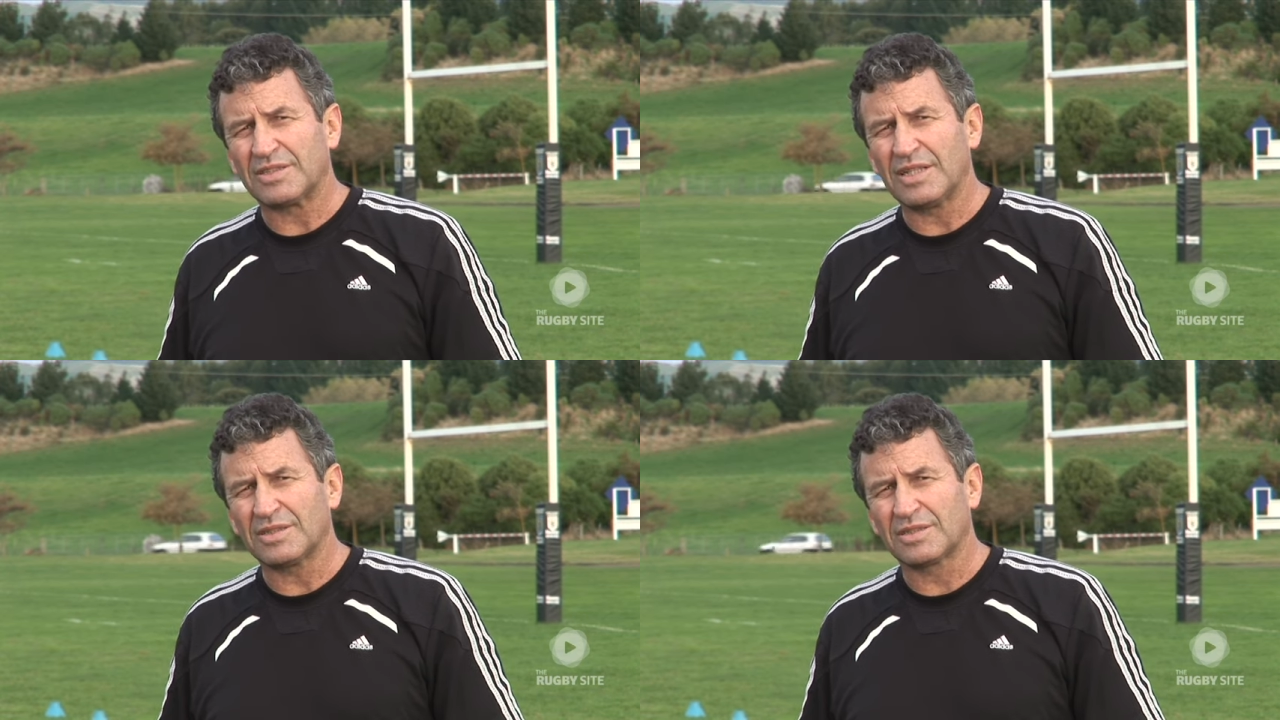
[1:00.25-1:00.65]

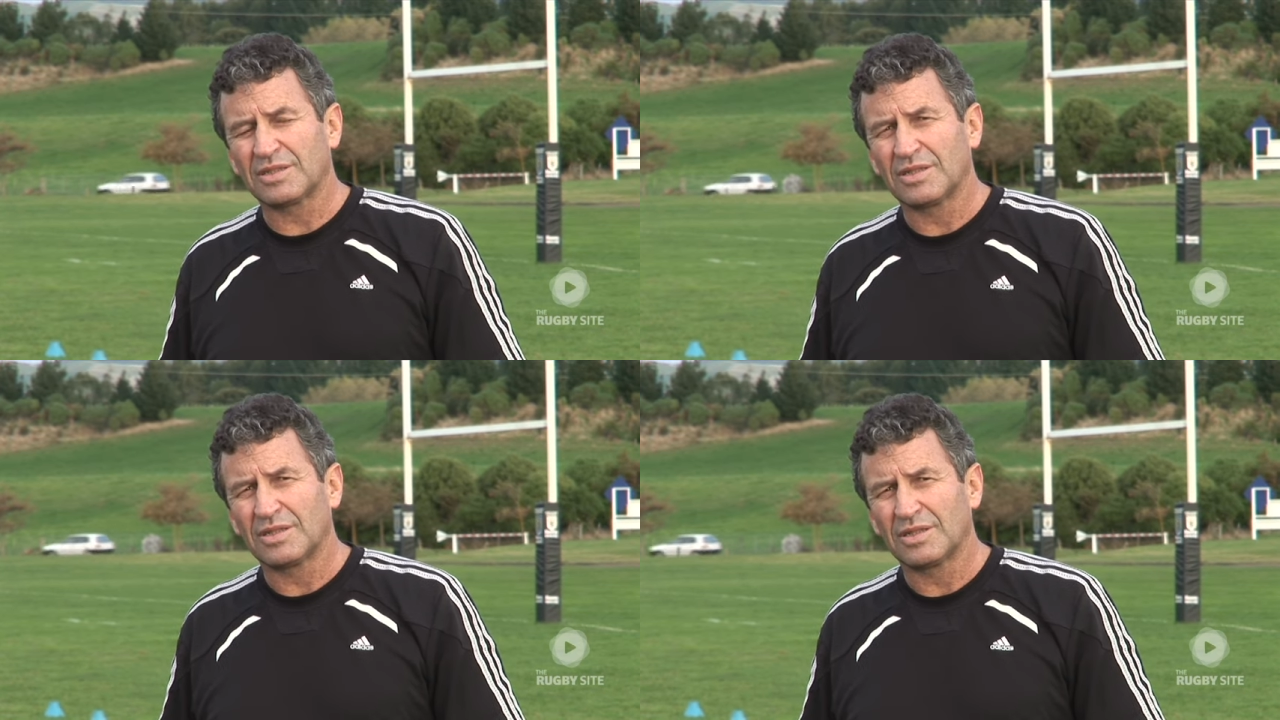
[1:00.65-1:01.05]

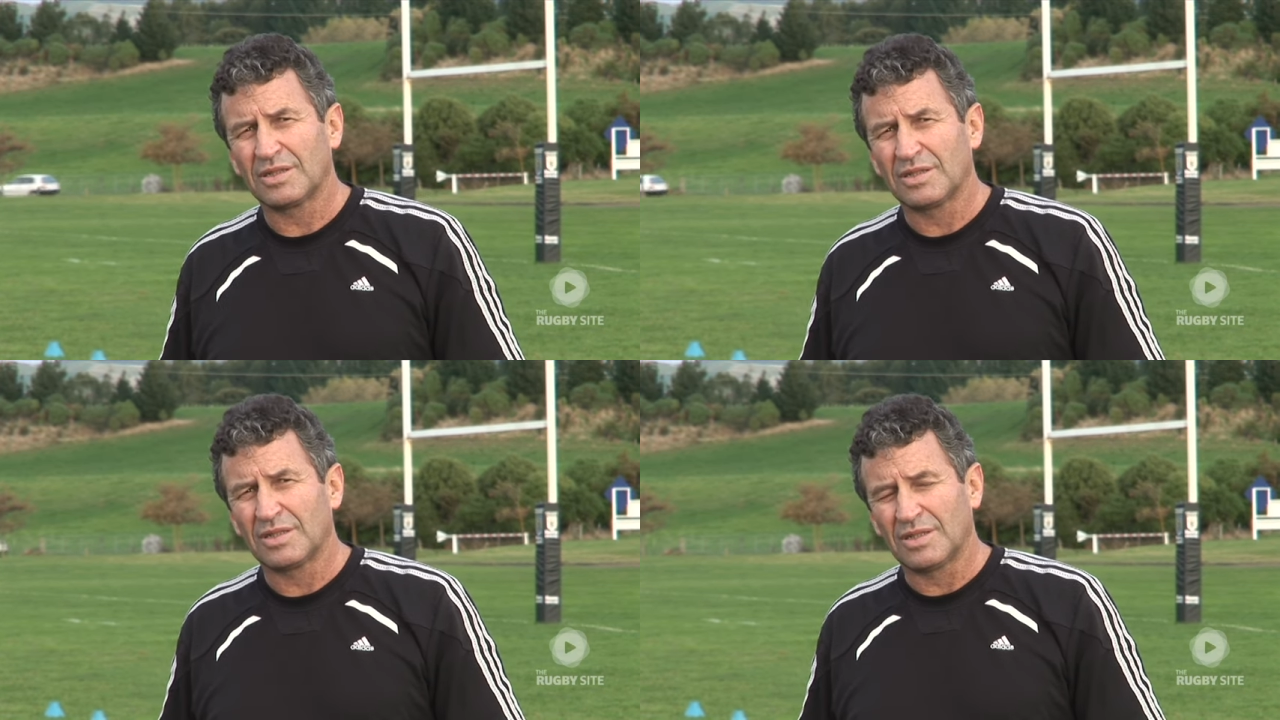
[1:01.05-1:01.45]
sense,
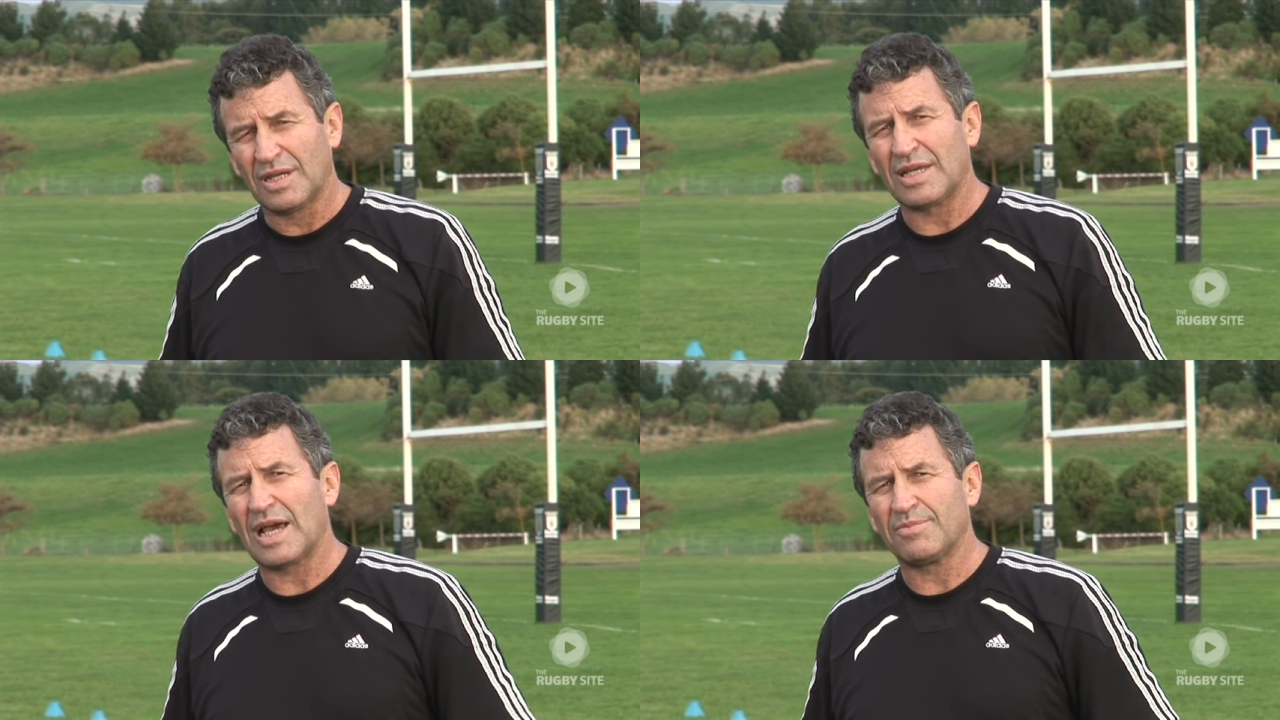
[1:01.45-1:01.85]

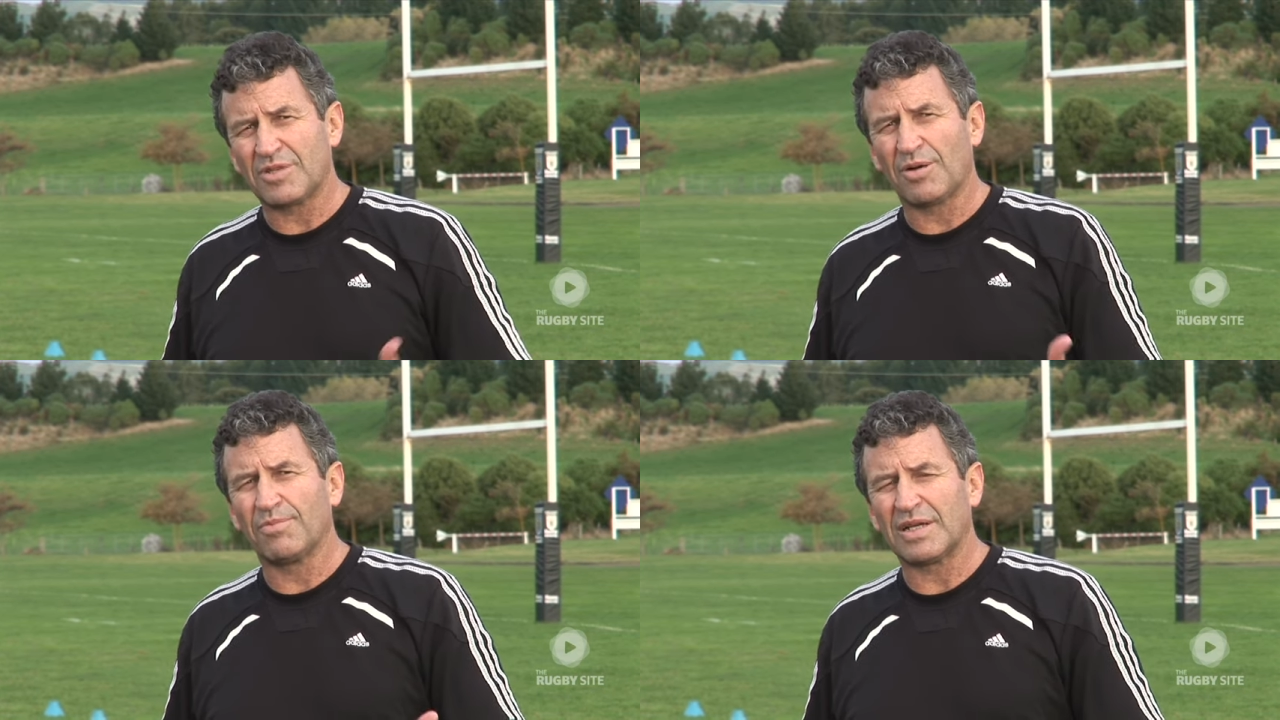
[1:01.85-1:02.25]
and games
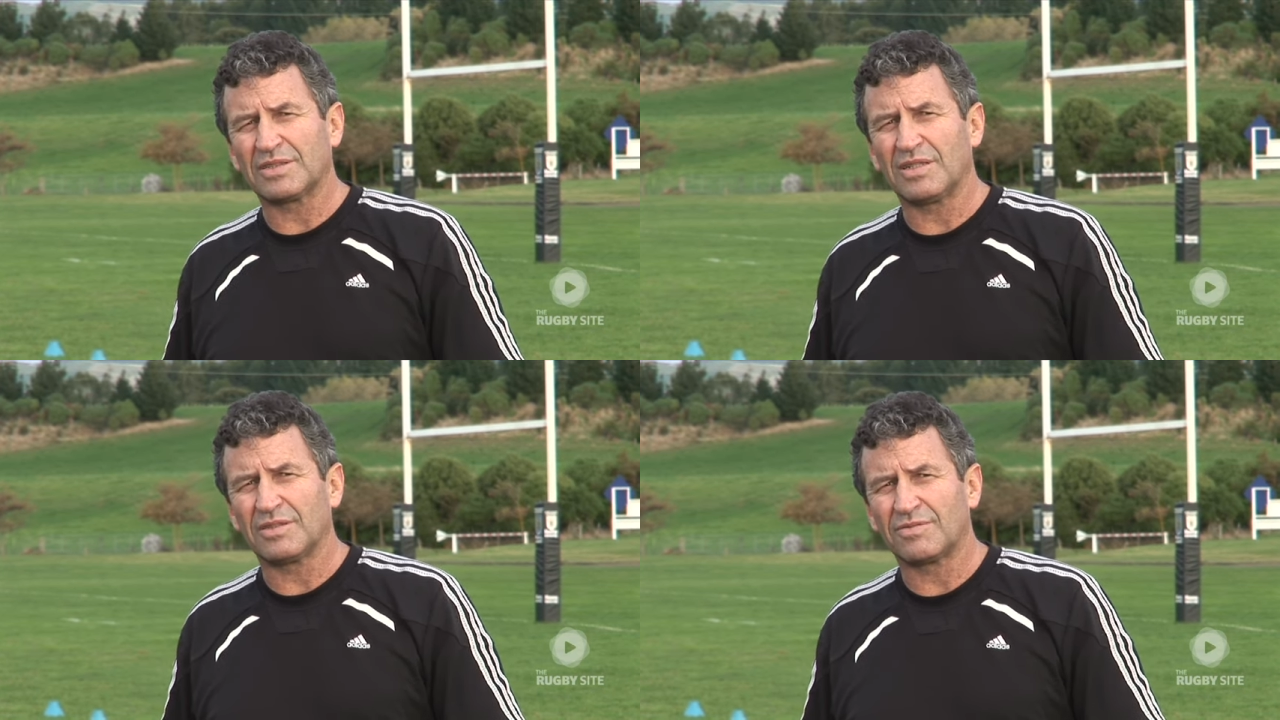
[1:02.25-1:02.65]
help make
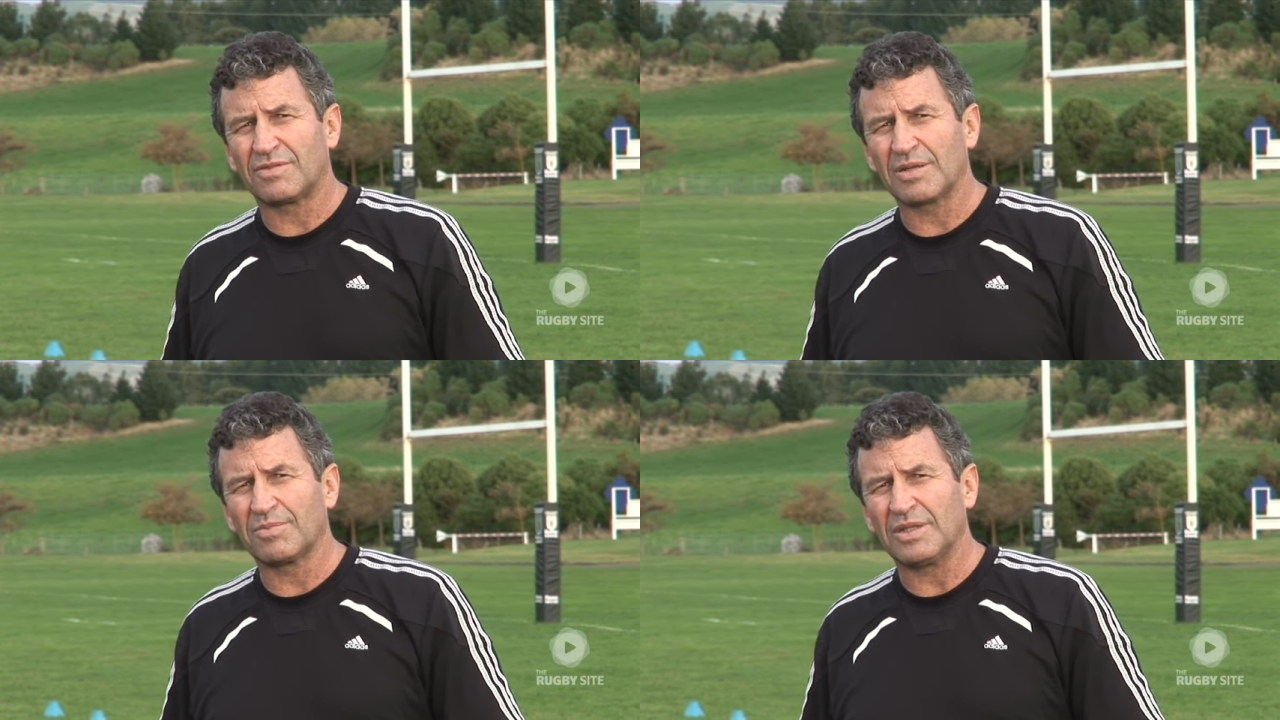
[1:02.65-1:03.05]
sense of
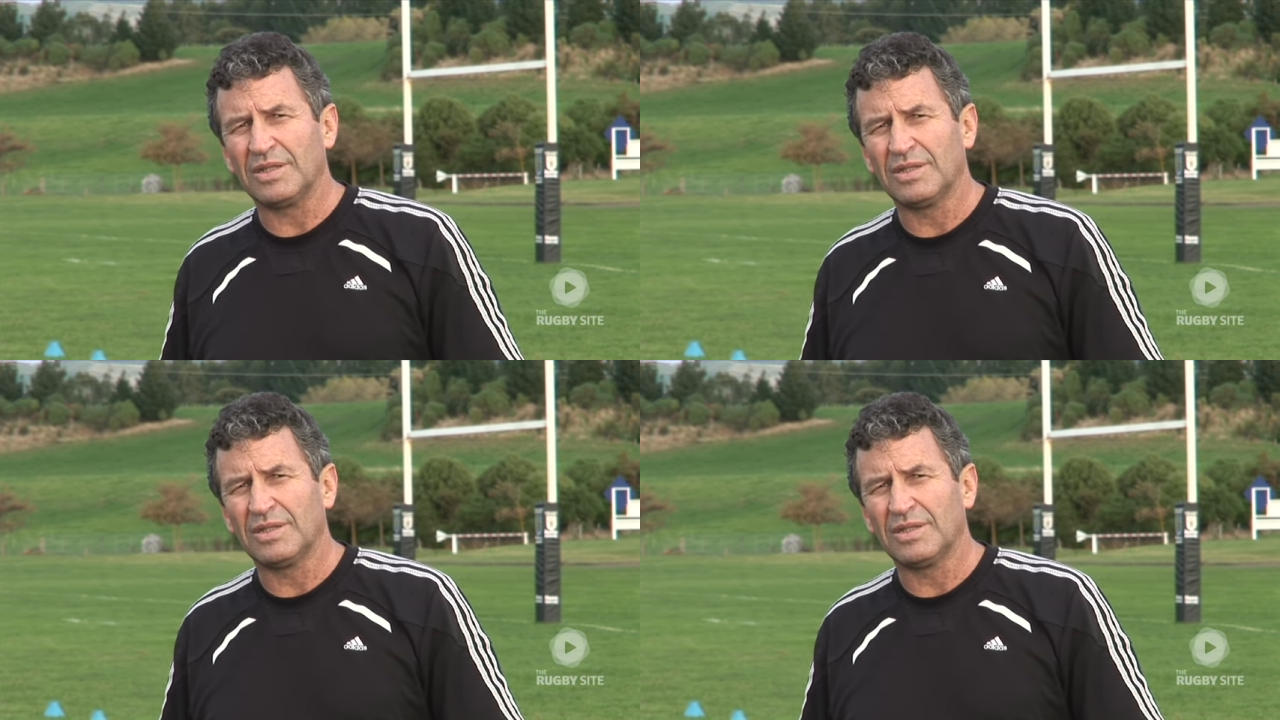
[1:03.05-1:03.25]
rugby.